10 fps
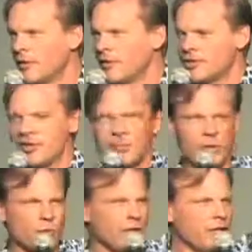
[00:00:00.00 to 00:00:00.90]
And there's
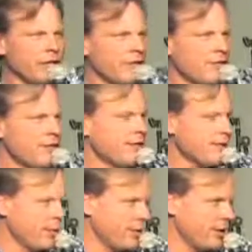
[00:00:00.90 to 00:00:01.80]
something real in this faith
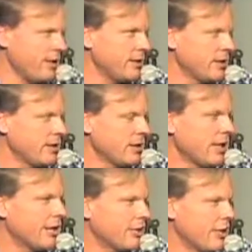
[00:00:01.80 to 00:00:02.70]
community
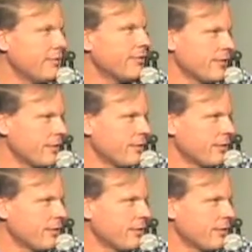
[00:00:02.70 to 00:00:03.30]
underneath